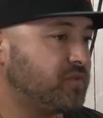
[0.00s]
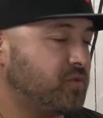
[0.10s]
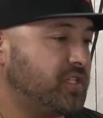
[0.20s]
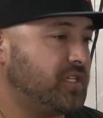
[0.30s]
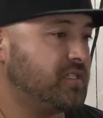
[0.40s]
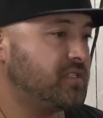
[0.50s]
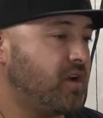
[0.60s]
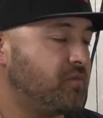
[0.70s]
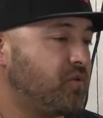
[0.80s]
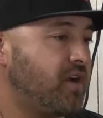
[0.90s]
with these
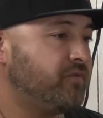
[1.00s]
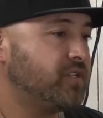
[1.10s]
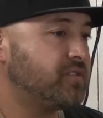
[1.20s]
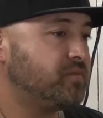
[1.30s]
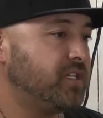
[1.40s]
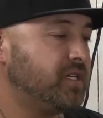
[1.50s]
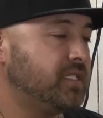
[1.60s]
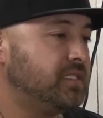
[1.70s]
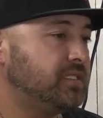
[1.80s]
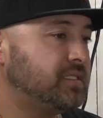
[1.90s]
nonprofits
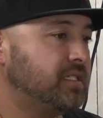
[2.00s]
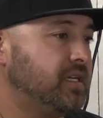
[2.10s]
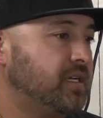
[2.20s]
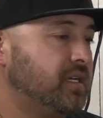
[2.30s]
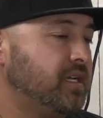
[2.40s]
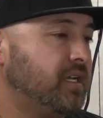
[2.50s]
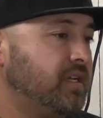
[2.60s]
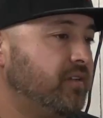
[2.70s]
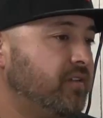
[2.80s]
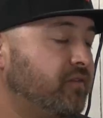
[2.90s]
because
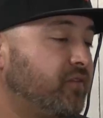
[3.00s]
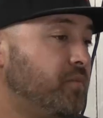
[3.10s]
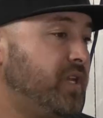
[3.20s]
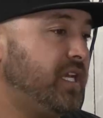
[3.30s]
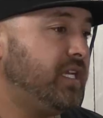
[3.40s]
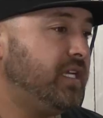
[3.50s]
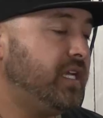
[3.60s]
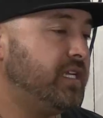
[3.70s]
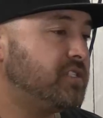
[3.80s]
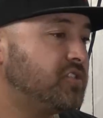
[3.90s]
for me
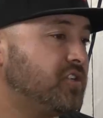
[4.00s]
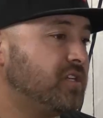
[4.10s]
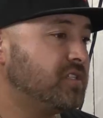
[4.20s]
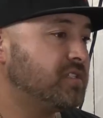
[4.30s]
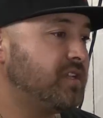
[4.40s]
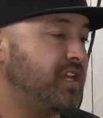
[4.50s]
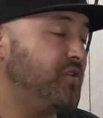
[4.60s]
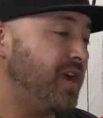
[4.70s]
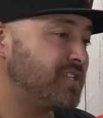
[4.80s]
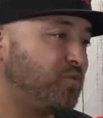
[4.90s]
it's just and you
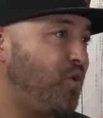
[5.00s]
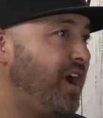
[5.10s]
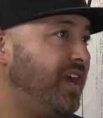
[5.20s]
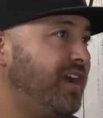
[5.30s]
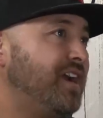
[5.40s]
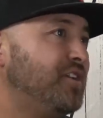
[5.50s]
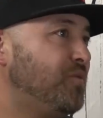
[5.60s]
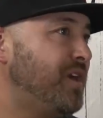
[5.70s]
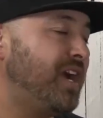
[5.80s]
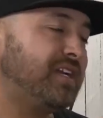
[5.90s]
asked why I go
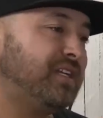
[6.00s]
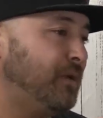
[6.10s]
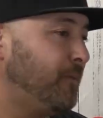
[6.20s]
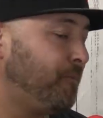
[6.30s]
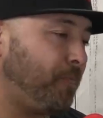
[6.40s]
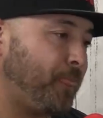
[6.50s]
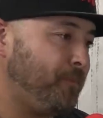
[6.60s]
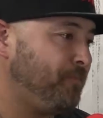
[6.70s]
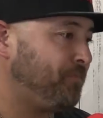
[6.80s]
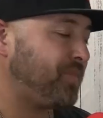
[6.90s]
back.
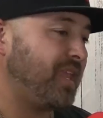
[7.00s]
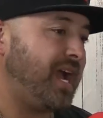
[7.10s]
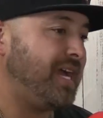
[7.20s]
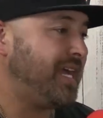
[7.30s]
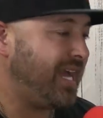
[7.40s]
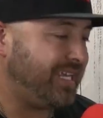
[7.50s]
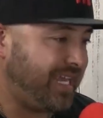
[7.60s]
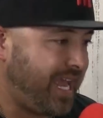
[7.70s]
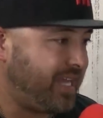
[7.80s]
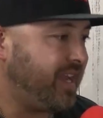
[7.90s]
I I
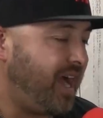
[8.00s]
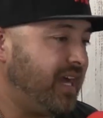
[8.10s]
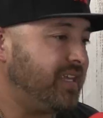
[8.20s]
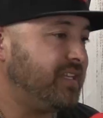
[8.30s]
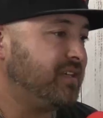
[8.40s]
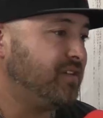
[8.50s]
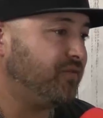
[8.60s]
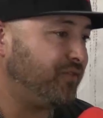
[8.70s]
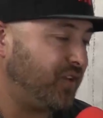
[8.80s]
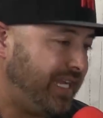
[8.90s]
cannot
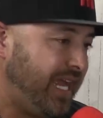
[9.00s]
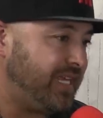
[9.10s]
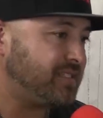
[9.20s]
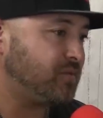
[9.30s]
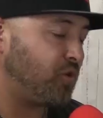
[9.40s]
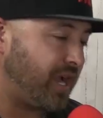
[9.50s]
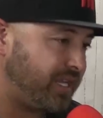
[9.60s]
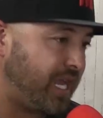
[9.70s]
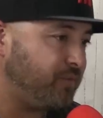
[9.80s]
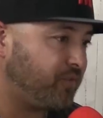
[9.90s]
forget where I
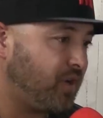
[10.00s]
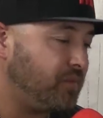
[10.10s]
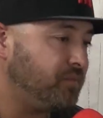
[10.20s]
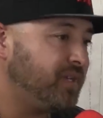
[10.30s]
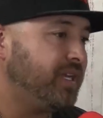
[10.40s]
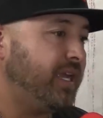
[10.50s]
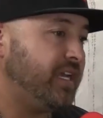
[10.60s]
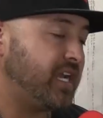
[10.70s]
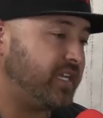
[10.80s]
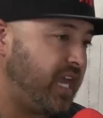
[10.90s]
came from, mm. and
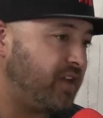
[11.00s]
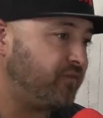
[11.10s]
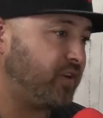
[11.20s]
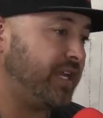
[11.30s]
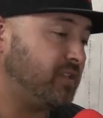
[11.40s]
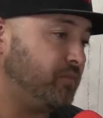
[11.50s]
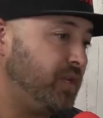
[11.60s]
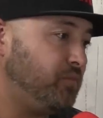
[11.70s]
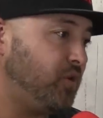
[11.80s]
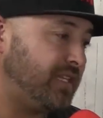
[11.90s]
I can't hmm. forget the
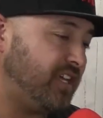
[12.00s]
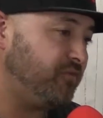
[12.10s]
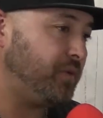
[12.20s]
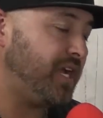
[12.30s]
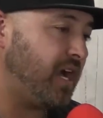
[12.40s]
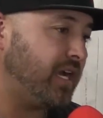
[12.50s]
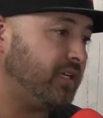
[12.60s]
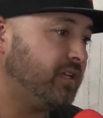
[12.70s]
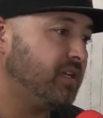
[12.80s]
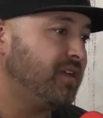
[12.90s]
people I left behind.
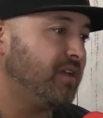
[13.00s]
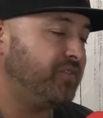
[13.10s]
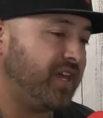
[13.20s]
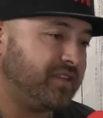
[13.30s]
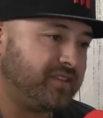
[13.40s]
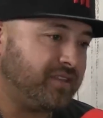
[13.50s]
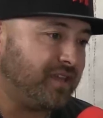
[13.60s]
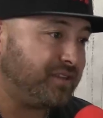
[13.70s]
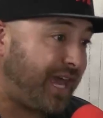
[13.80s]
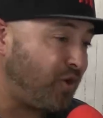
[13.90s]
Yes. That
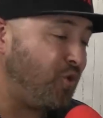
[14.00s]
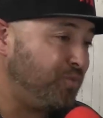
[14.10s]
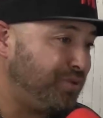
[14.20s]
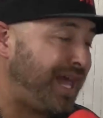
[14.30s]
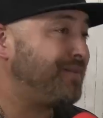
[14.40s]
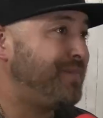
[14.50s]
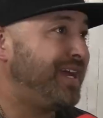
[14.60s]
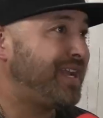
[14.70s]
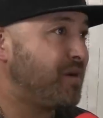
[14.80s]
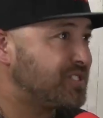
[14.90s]
that old black
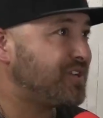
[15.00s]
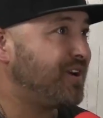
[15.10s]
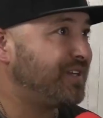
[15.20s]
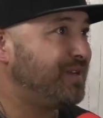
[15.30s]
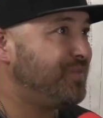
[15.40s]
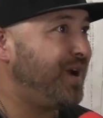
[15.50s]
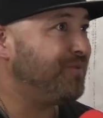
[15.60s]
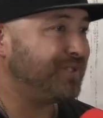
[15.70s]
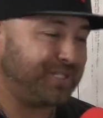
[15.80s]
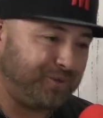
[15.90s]
man I was talking about
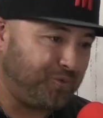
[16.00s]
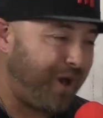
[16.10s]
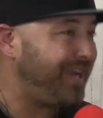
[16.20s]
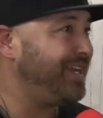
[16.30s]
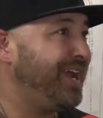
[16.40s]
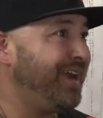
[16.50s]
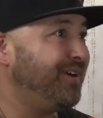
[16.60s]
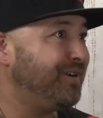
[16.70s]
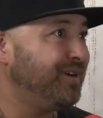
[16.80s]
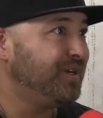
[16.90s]
with the white
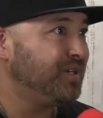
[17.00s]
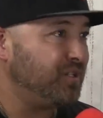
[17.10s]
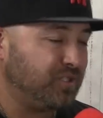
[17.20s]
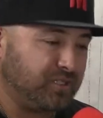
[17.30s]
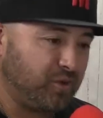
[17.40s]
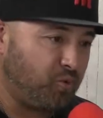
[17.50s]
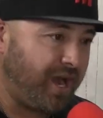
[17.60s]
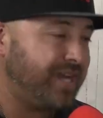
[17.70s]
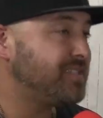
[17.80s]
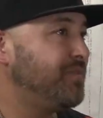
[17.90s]
hair, yeah. the
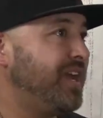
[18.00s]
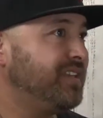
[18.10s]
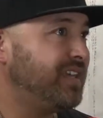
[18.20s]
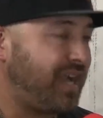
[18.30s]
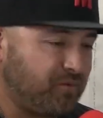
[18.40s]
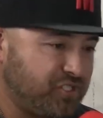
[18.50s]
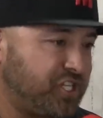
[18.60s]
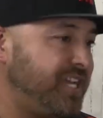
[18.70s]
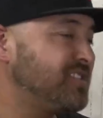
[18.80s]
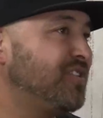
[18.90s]
wise man that I would
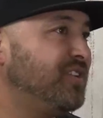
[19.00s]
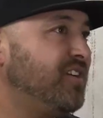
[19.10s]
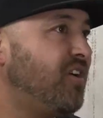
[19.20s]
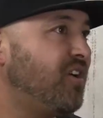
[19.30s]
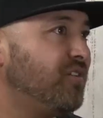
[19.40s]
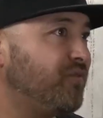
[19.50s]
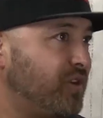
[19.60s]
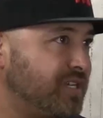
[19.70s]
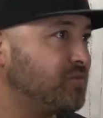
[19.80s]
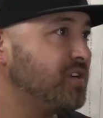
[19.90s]
chase on the yard for
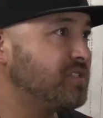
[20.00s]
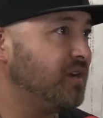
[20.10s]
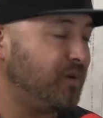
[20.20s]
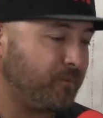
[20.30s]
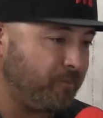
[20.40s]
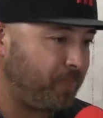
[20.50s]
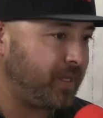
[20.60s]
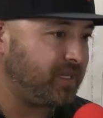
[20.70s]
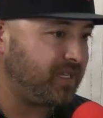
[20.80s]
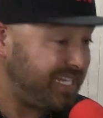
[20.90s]
his wisdom,
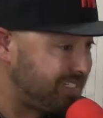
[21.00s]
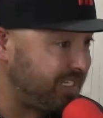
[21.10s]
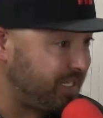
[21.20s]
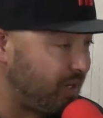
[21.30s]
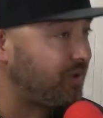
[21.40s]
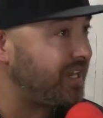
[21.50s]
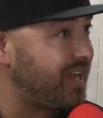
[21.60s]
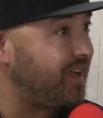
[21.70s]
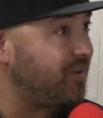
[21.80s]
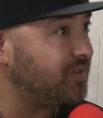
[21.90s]
he's in there right
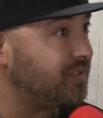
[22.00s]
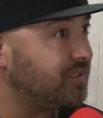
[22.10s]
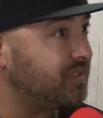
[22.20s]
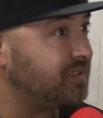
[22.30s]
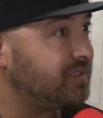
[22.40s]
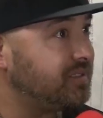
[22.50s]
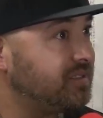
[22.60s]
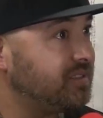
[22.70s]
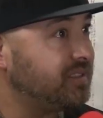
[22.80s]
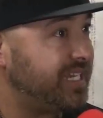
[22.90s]
now. Mm.
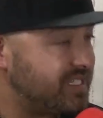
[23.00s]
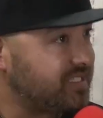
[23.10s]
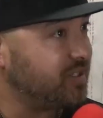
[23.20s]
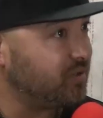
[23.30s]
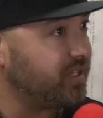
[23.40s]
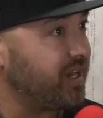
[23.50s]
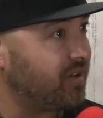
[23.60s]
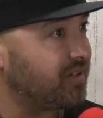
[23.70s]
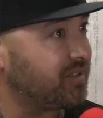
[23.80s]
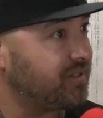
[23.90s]
He's still there.